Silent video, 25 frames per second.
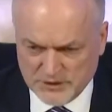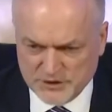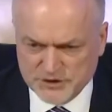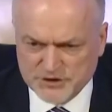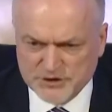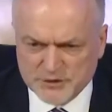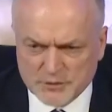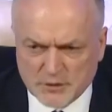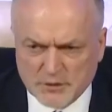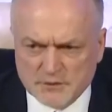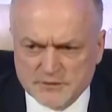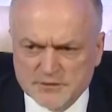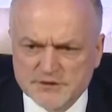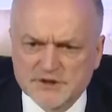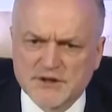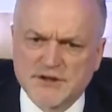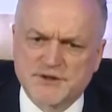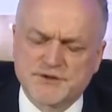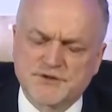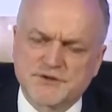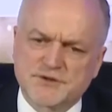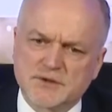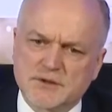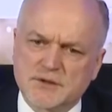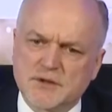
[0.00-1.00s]
So on a full
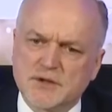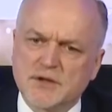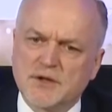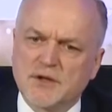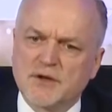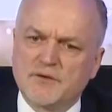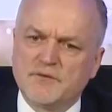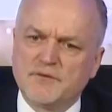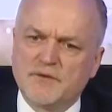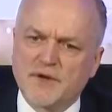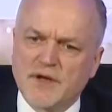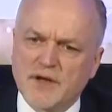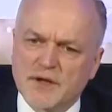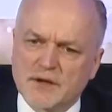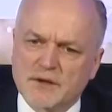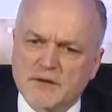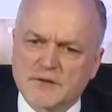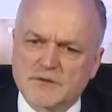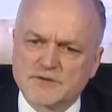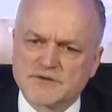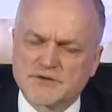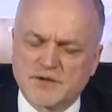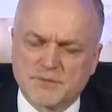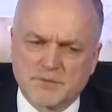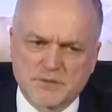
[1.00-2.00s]
year basis,
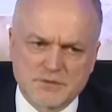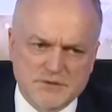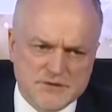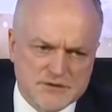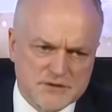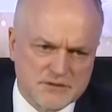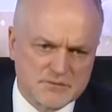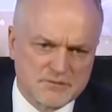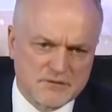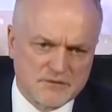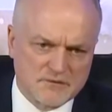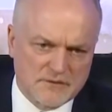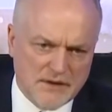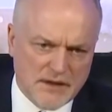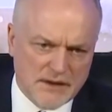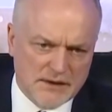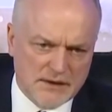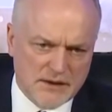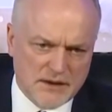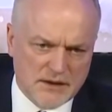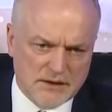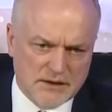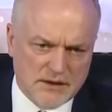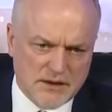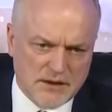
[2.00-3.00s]
the step
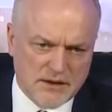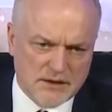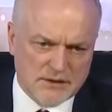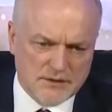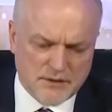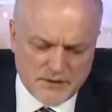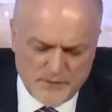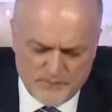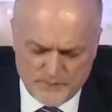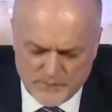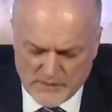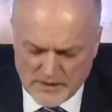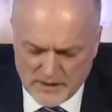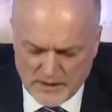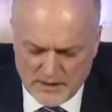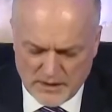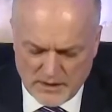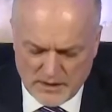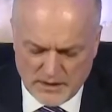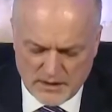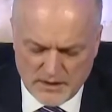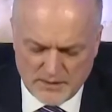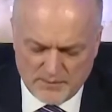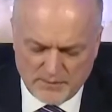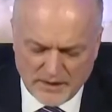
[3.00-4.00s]
back was around
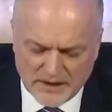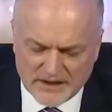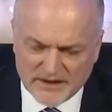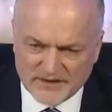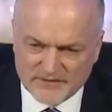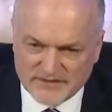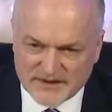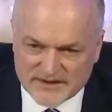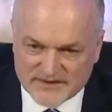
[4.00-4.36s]
12%,